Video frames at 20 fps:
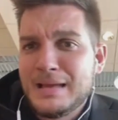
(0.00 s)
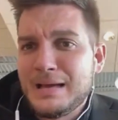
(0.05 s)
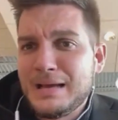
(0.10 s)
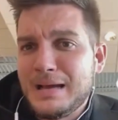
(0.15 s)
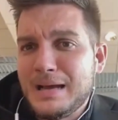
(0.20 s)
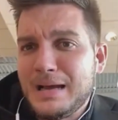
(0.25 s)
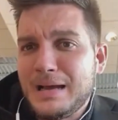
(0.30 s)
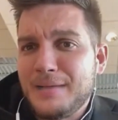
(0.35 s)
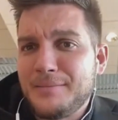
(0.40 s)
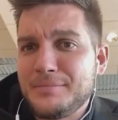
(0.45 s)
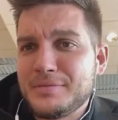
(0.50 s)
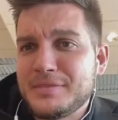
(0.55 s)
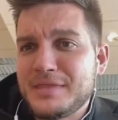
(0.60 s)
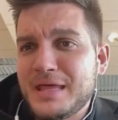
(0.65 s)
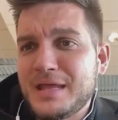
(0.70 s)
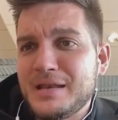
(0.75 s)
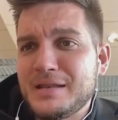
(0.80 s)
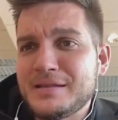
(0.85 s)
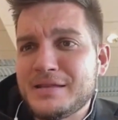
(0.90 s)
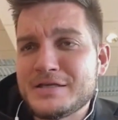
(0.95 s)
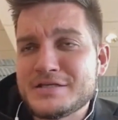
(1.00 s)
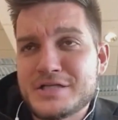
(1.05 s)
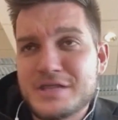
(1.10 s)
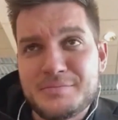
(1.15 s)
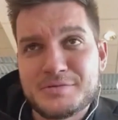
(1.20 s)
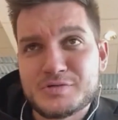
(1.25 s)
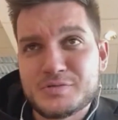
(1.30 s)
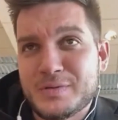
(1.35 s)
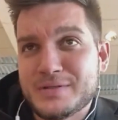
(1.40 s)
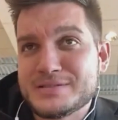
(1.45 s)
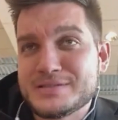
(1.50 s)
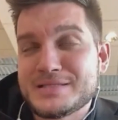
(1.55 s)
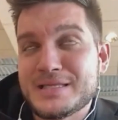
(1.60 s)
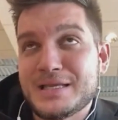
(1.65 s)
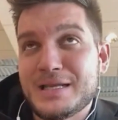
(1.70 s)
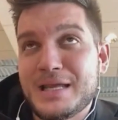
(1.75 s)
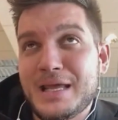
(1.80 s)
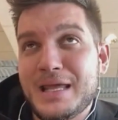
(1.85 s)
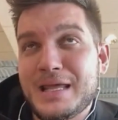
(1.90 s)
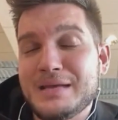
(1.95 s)
um, than than Jameis
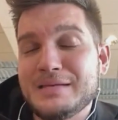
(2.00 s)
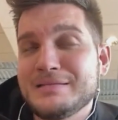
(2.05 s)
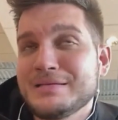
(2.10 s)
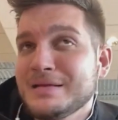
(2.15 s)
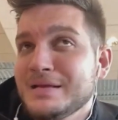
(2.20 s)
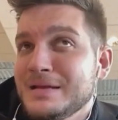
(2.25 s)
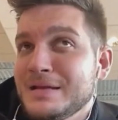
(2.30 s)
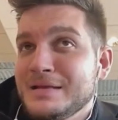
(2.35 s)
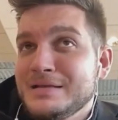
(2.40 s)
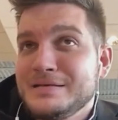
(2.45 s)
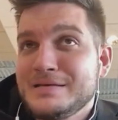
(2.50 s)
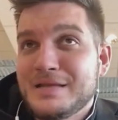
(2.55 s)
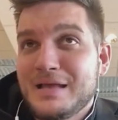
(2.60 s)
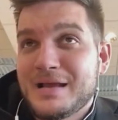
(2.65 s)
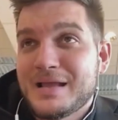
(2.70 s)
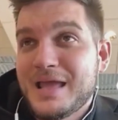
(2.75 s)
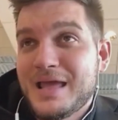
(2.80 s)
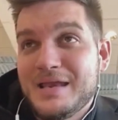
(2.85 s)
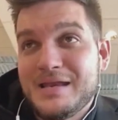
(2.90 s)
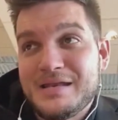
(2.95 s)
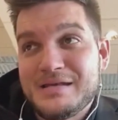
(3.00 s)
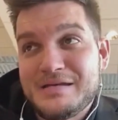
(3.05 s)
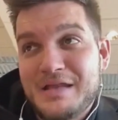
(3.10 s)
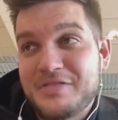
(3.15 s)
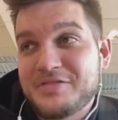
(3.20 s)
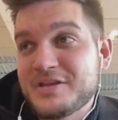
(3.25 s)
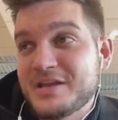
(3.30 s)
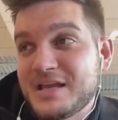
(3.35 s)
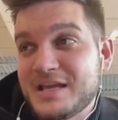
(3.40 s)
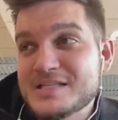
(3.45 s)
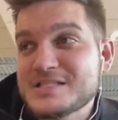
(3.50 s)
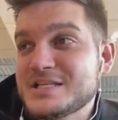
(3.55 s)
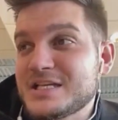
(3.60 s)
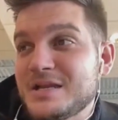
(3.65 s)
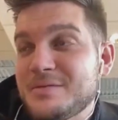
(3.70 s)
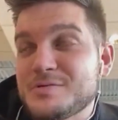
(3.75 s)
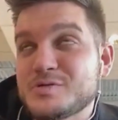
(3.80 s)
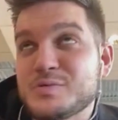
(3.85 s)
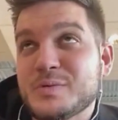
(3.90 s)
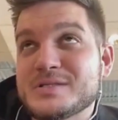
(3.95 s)
Winston. And again, nothing against
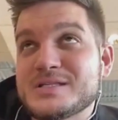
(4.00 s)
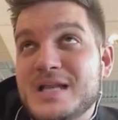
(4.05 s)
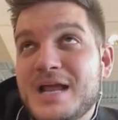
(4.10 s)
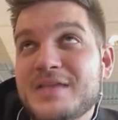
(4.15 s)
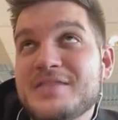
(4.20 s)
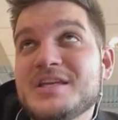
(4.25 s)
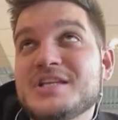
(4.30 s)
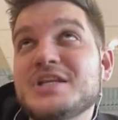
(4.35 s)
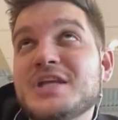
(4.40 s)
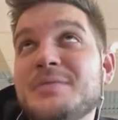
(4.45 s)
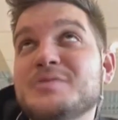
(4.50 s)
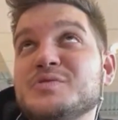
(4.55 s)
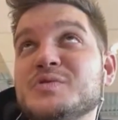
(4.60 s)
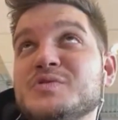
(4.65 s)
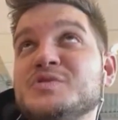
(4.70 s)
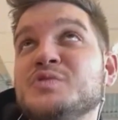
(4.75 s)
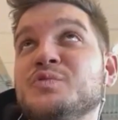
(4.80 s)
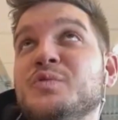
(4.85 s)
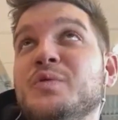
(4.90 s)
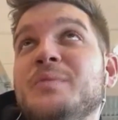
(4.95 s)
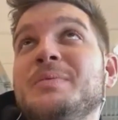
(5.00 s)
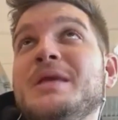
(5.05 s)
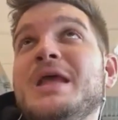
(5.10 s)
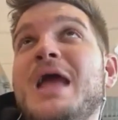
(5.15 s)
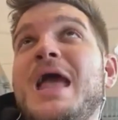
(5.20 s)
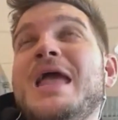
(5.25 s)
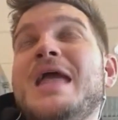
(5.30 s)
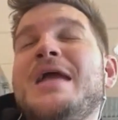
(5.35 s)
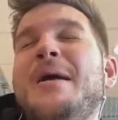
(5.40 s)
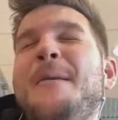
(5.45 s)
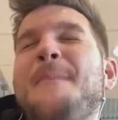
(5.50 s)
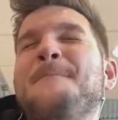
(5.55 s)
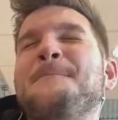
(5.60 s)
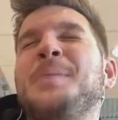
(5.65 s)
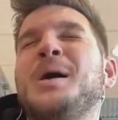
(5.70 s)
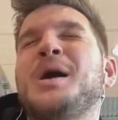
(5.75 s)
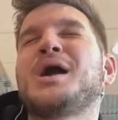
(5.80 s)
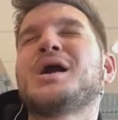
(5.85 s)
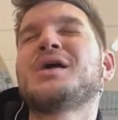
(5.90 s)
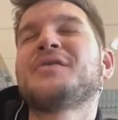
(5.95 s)
Jameis Winston. I think Jameis Winston would be a
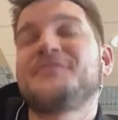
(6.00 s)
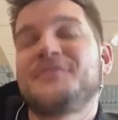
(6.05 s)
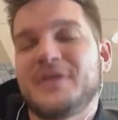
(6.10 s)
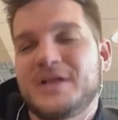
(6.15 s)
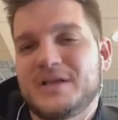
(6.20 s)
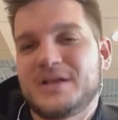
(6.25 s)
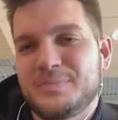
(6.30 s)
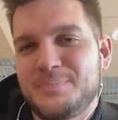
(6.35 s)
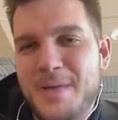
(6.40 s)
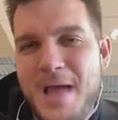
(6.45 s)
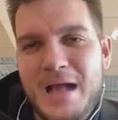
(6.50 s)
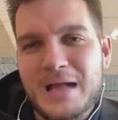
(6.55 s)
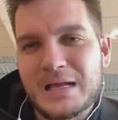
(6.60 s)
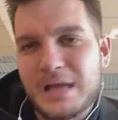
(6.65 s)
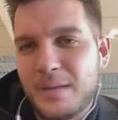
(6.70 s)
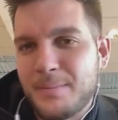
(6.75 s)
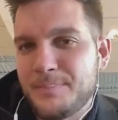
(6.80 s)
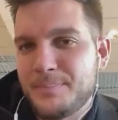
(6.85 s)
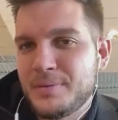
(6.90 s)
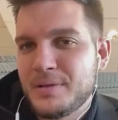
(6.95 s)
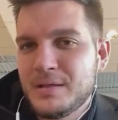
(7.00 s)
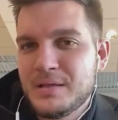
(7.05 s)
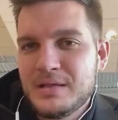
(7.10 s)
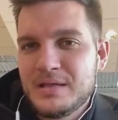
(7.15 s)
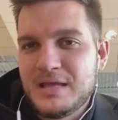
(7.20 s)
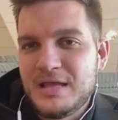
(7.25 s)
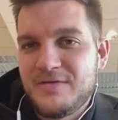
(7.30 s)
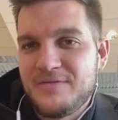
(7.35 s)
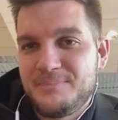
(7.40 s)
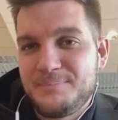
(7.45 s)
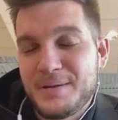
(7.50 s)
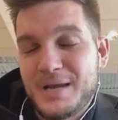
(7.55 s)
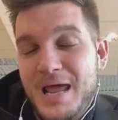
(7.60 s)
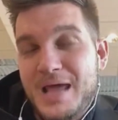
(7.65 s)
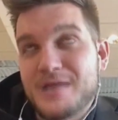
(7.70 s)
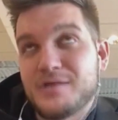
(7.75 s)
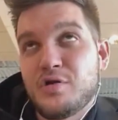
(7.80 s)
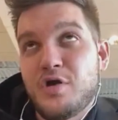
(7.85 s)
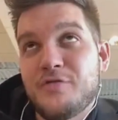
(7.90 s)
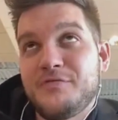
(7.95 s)
perfect backup, but I
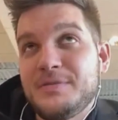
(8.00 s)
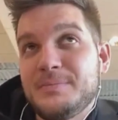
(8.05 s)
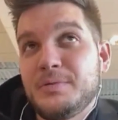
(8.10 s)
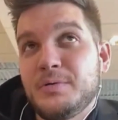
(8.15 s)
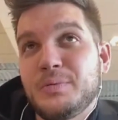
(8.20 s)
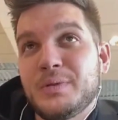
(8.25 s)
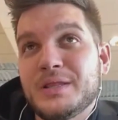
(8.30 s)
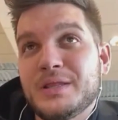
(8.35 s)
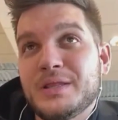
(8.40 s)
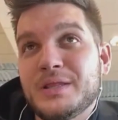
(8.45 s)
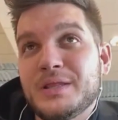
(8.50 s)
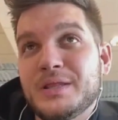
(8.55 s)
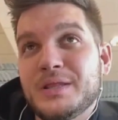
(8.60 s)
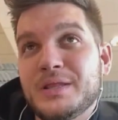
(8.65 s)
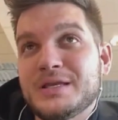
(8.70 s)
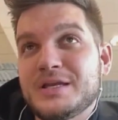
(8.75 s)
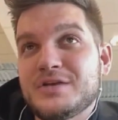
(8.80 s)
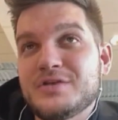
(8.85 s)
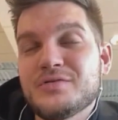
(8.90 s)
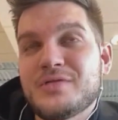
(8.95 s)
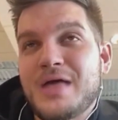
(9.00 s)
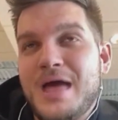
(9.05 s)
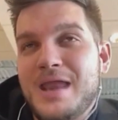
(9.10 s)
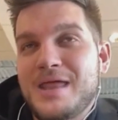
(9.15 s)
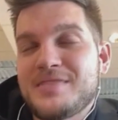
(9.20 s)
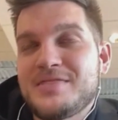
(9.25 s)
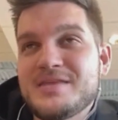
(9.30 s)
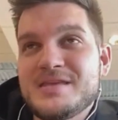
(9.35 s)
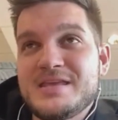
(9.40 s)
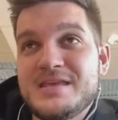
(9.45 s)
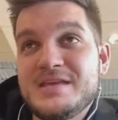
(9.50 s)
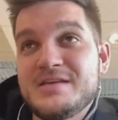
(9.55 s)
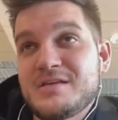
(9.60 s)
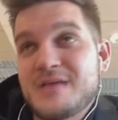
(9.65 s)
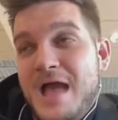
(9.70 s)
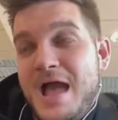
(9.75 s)
don't know if he'd be willing to do that. I think he